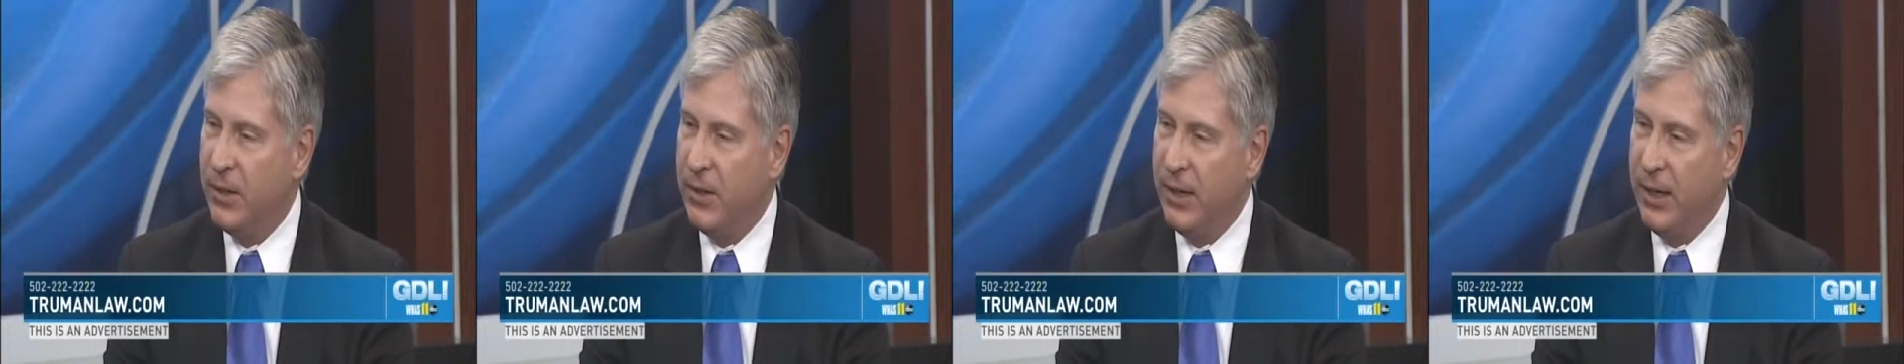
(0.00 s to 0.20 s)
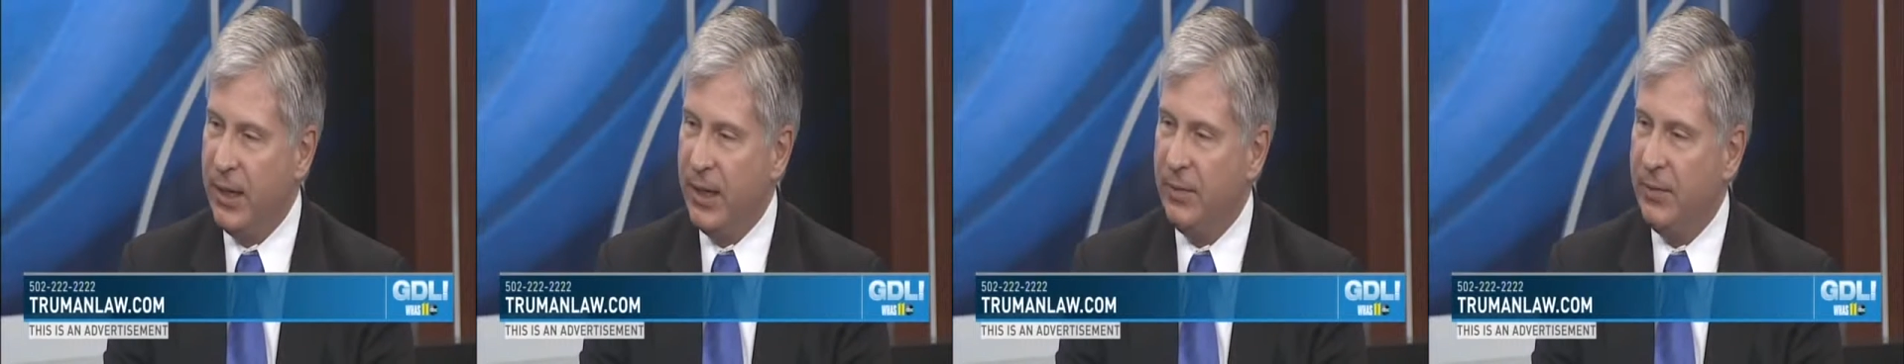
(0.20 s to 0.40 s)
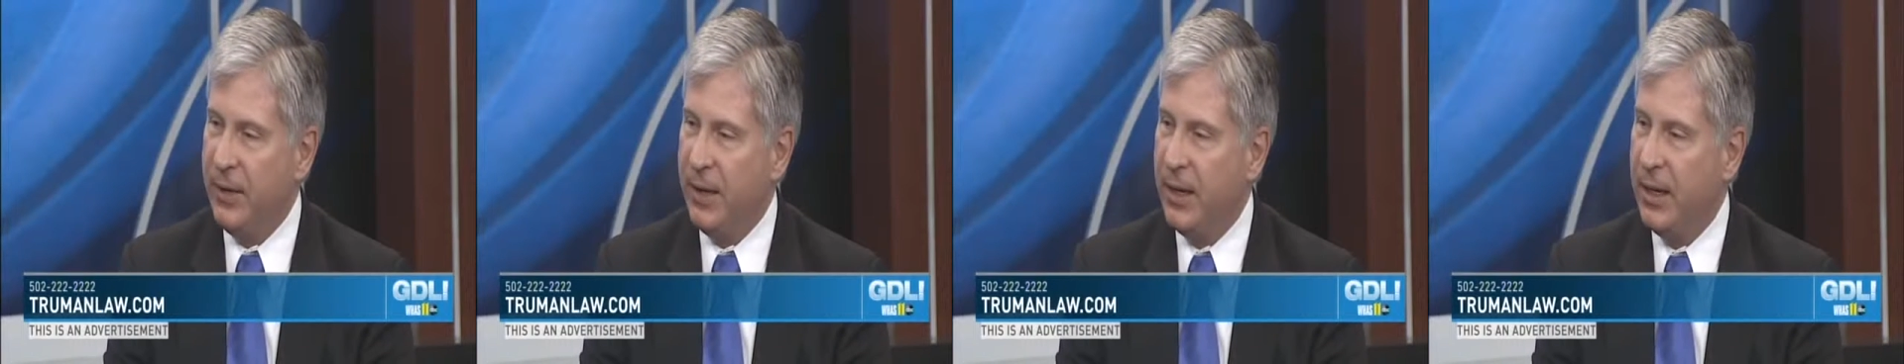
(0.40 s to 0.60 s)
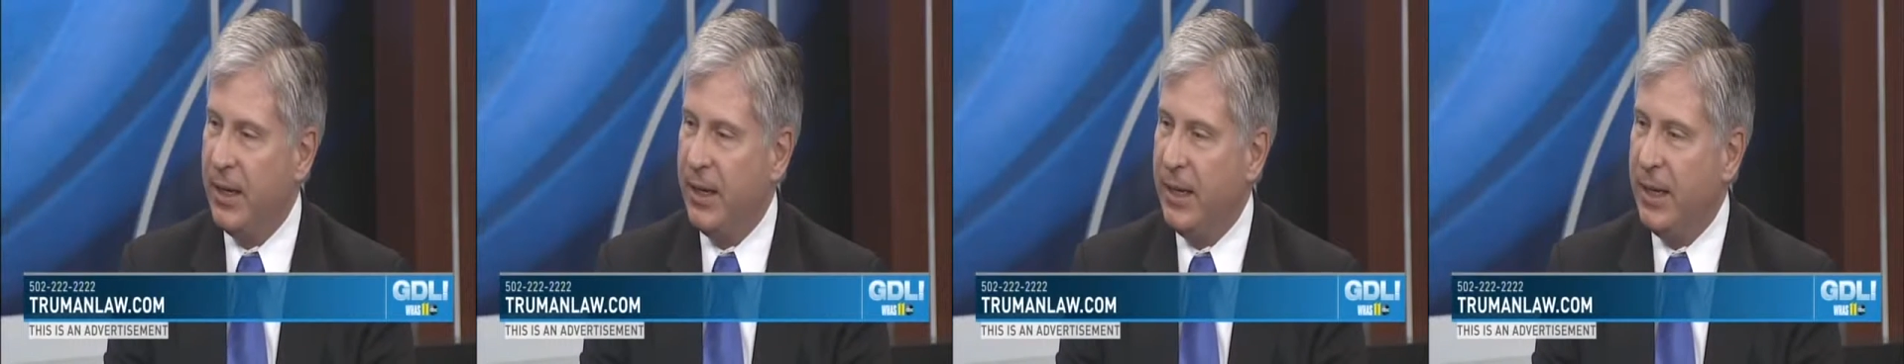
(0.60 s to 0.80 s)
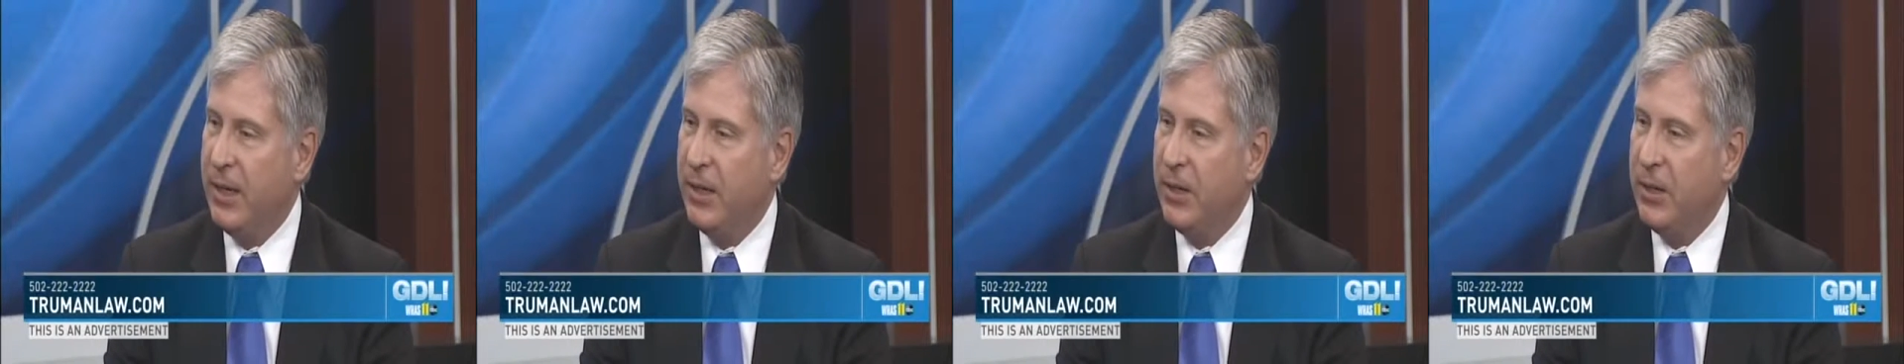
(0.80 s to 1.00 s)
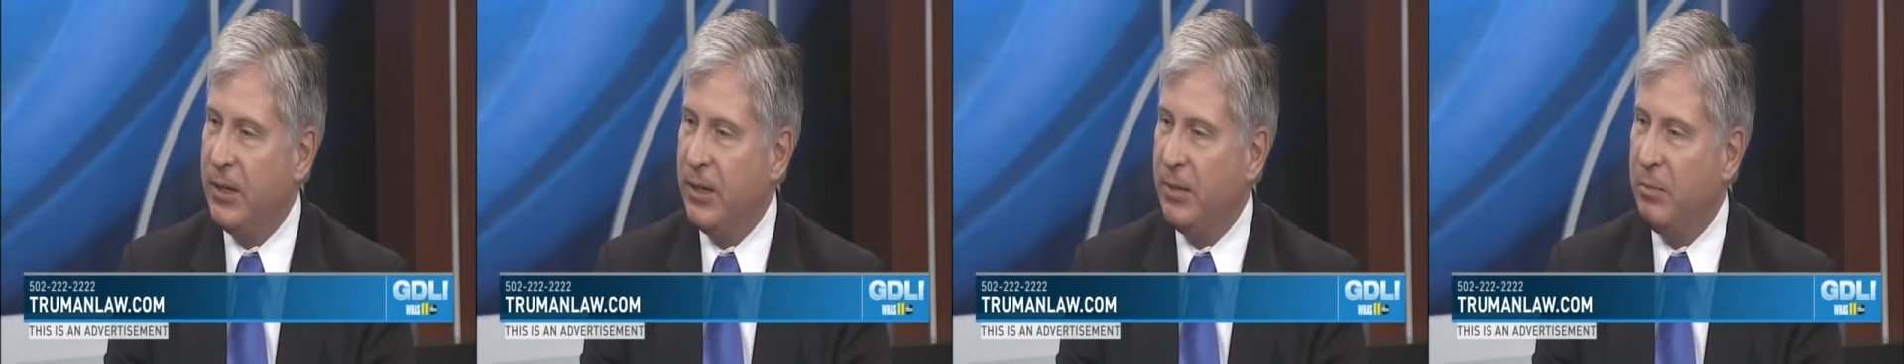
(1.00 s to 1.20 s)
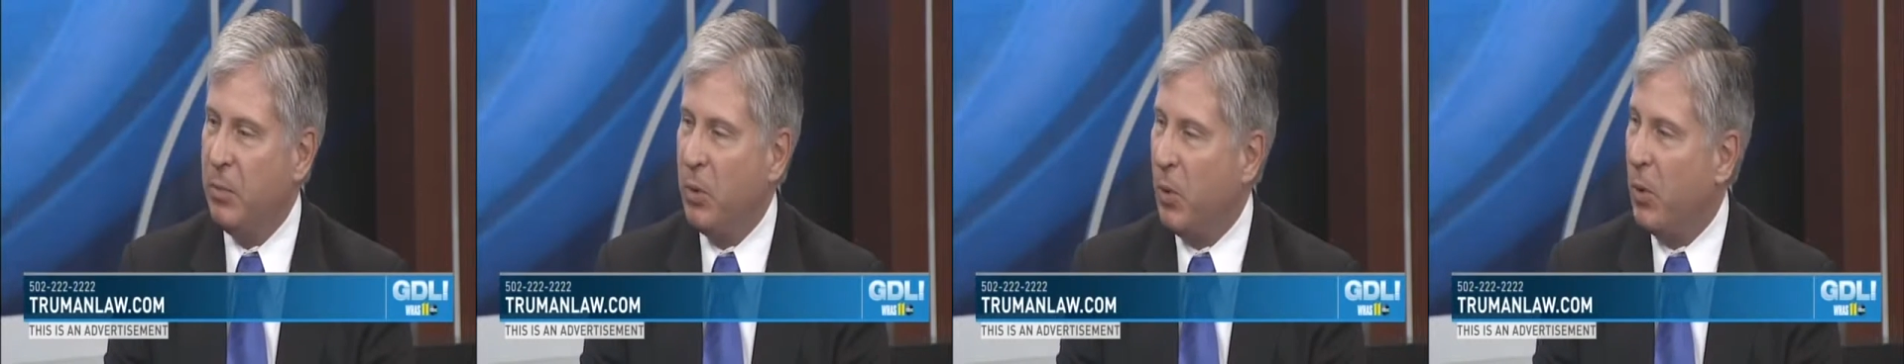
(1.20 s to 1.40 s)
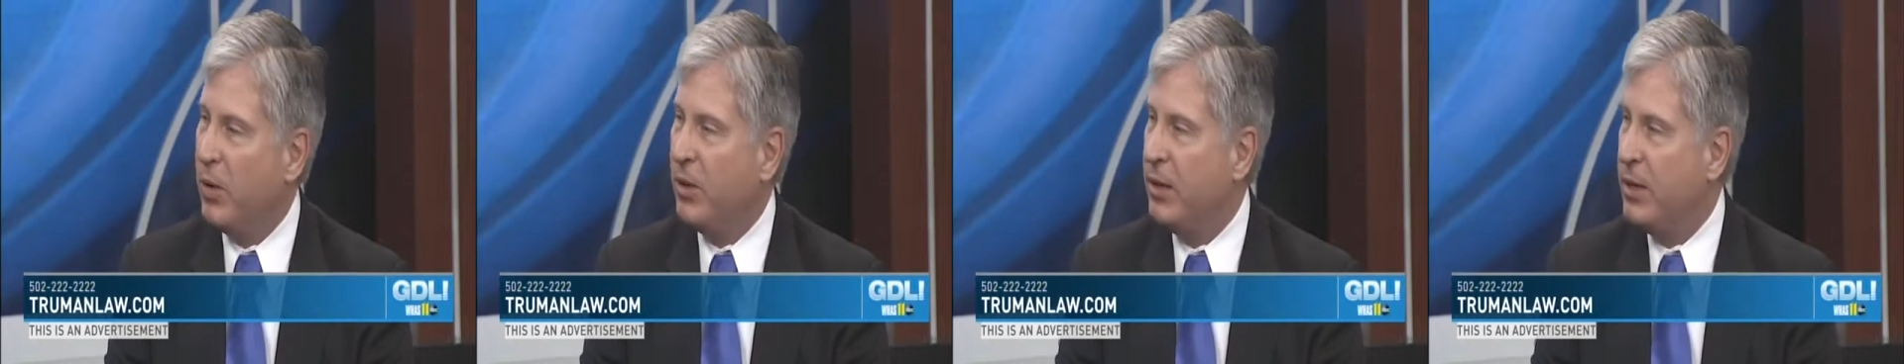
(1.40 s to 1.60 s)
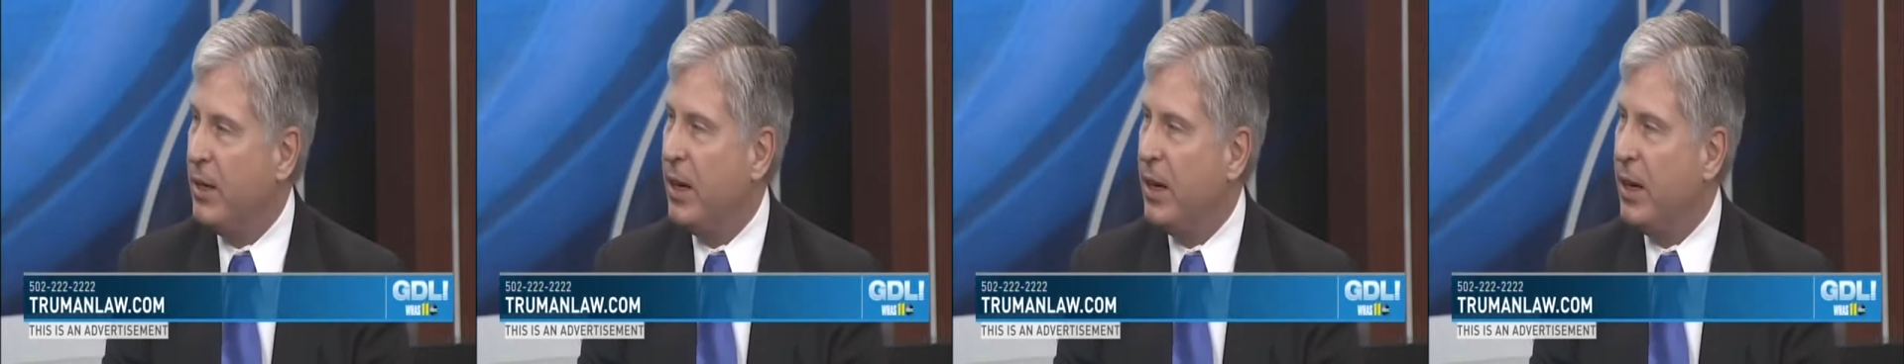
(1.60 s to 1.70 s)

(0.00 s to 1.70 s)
significantly, it's important